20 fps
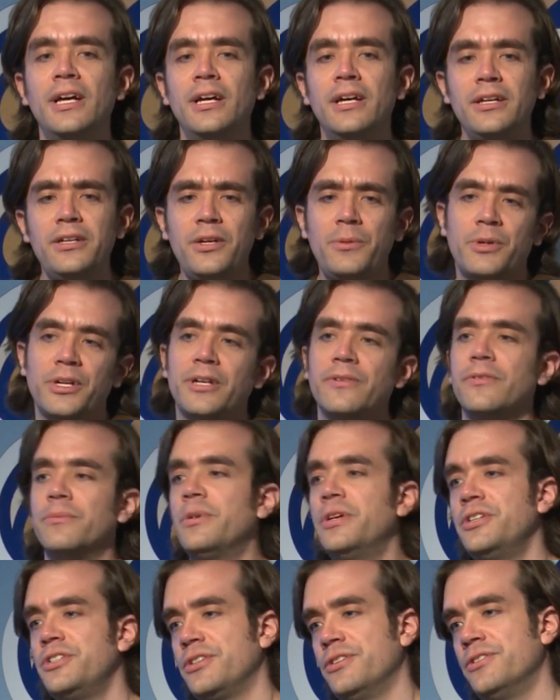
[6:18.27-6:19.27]
and nobody ever
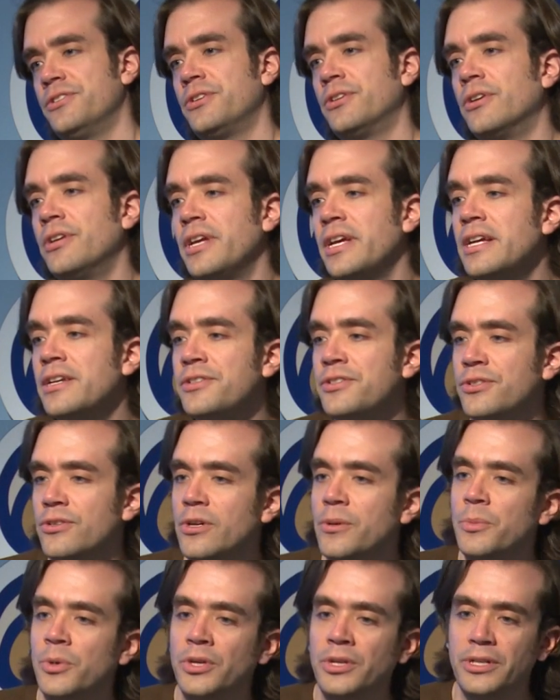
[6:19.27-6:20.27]
mentions her in a
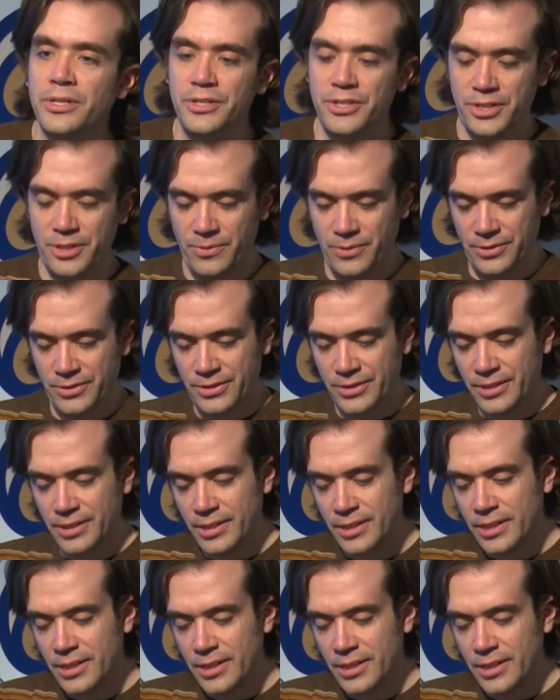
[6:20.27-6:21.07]
history book, and she was,